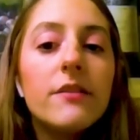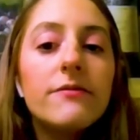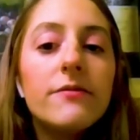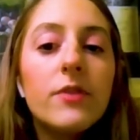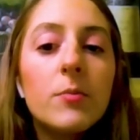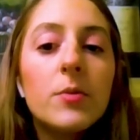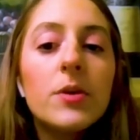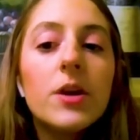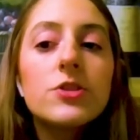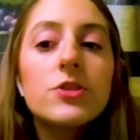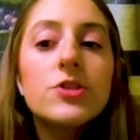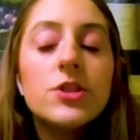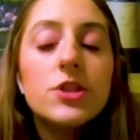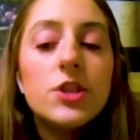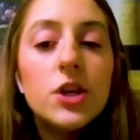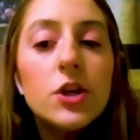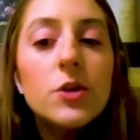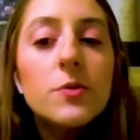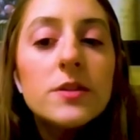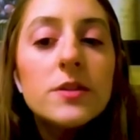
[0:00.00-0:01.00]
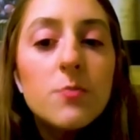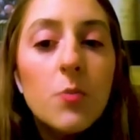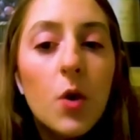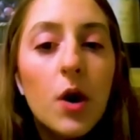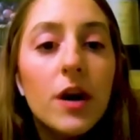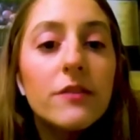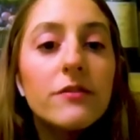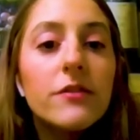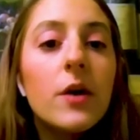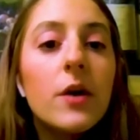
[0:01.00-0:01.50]
film production 2 is more
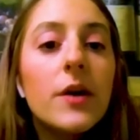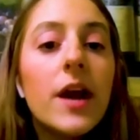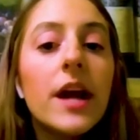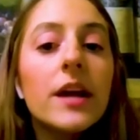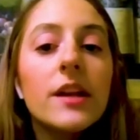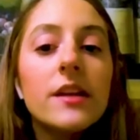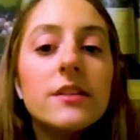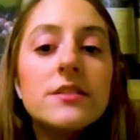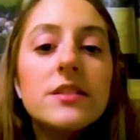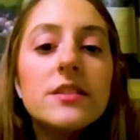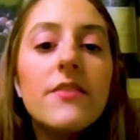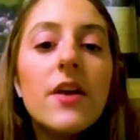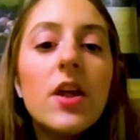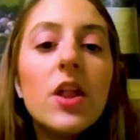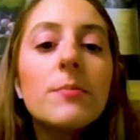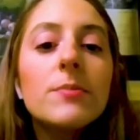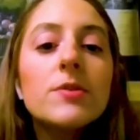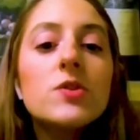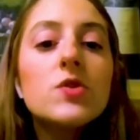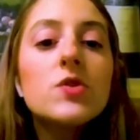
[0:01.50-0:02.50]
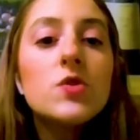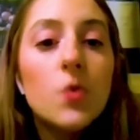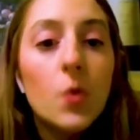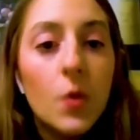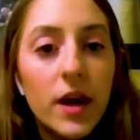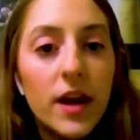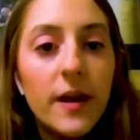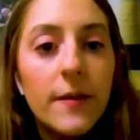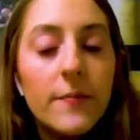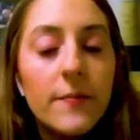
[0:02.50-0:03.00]
of, okay, let's develop a
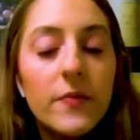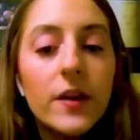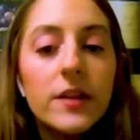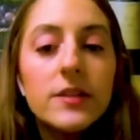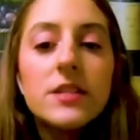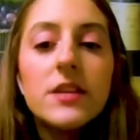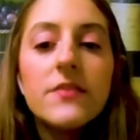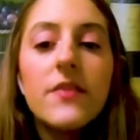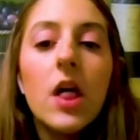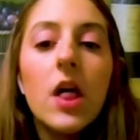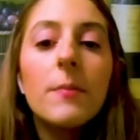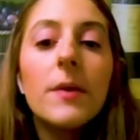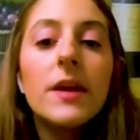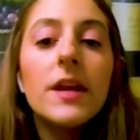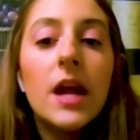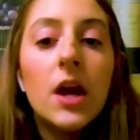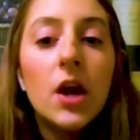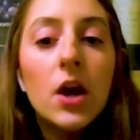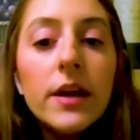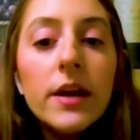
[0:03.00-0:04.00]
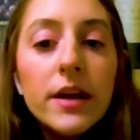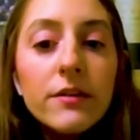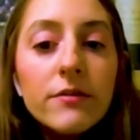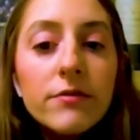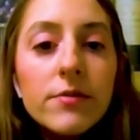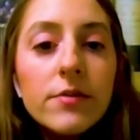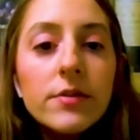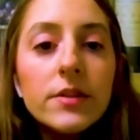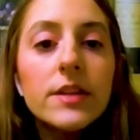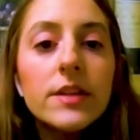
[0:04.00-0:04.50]
story. Let's develop a
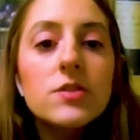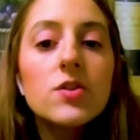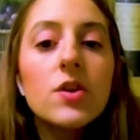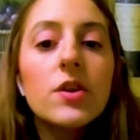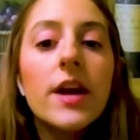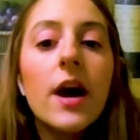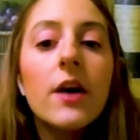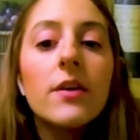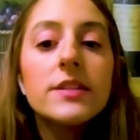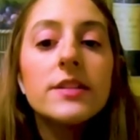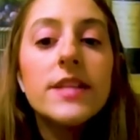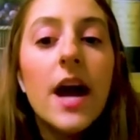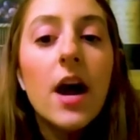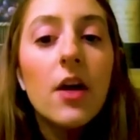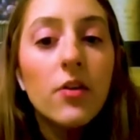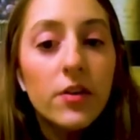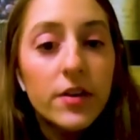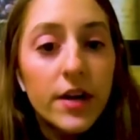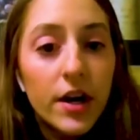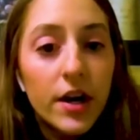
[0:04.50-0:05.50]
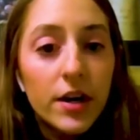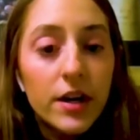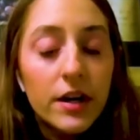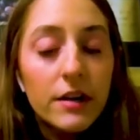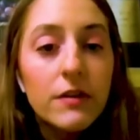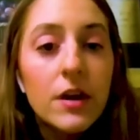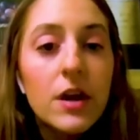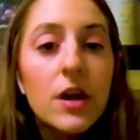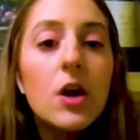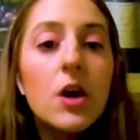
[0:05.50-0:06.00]
narrative. Let's learn how to tell our
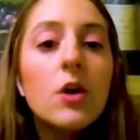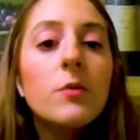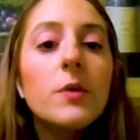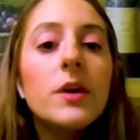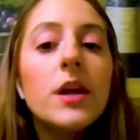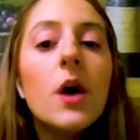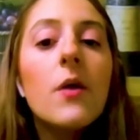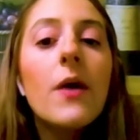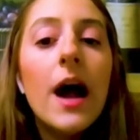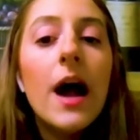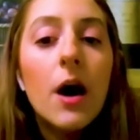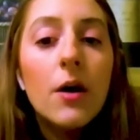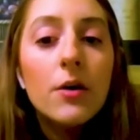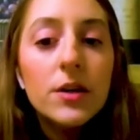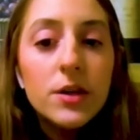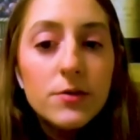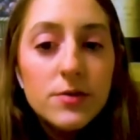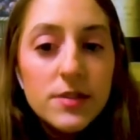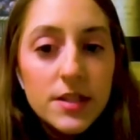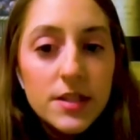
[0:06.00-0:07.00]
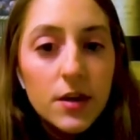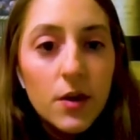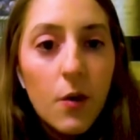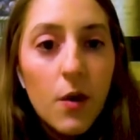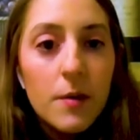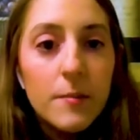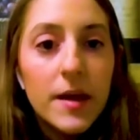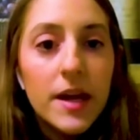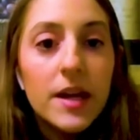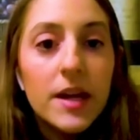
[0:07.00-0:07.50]
narrative. We know how to use the
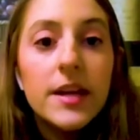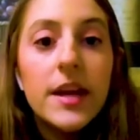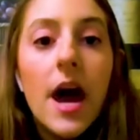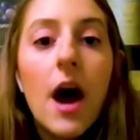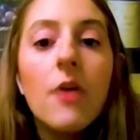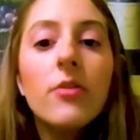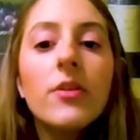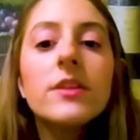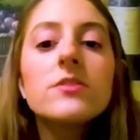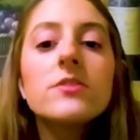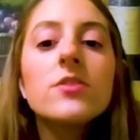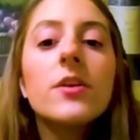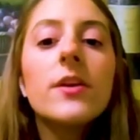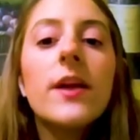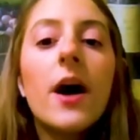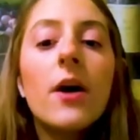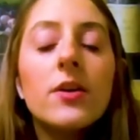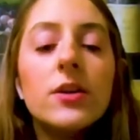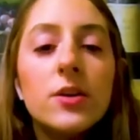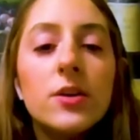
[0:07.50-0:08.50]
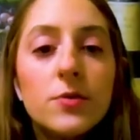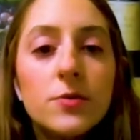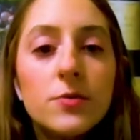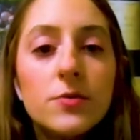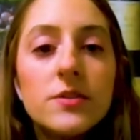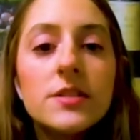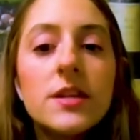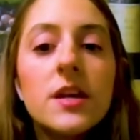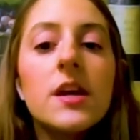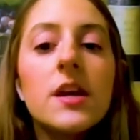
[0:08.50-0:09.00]
equipment. Now let's learn how to
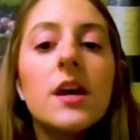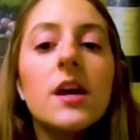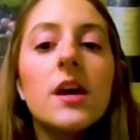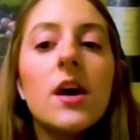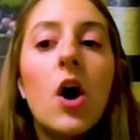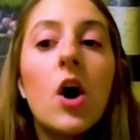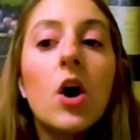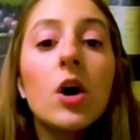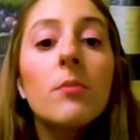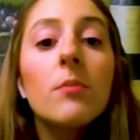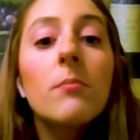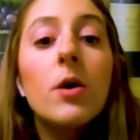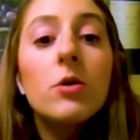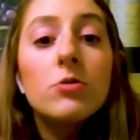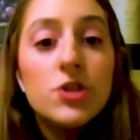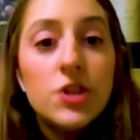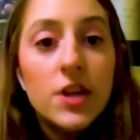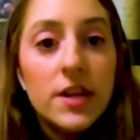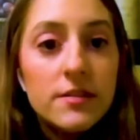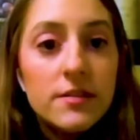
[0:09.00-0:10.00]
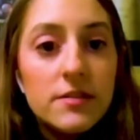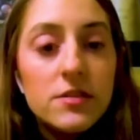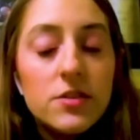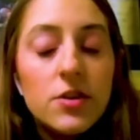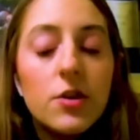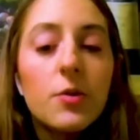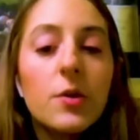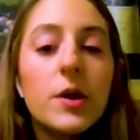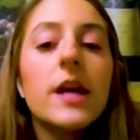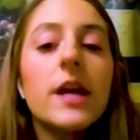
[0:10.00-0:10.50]
use our emotions to
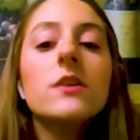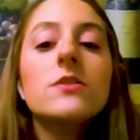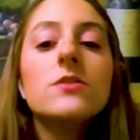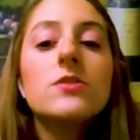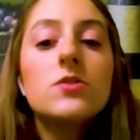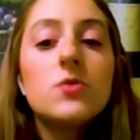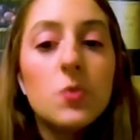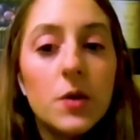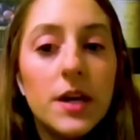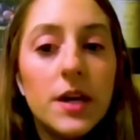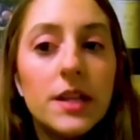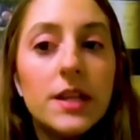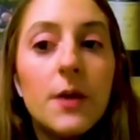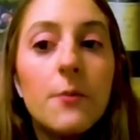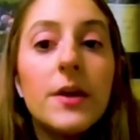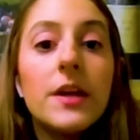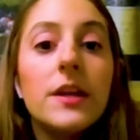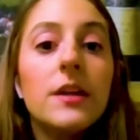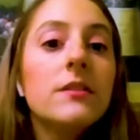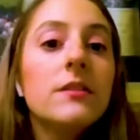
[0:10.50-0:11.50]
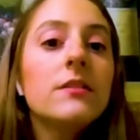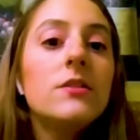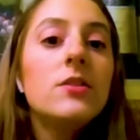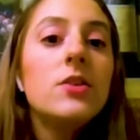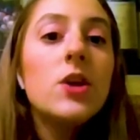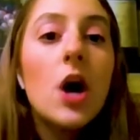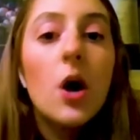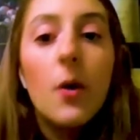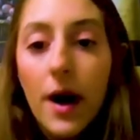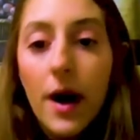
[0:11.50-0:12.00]
create a story that we
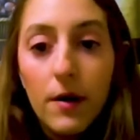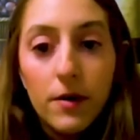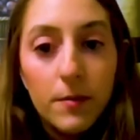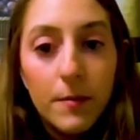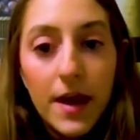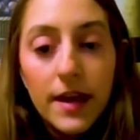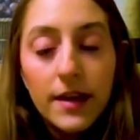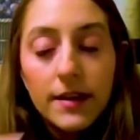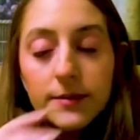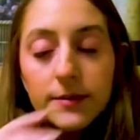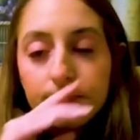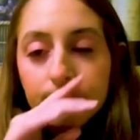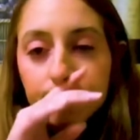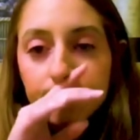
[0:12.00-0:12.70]
know how to make.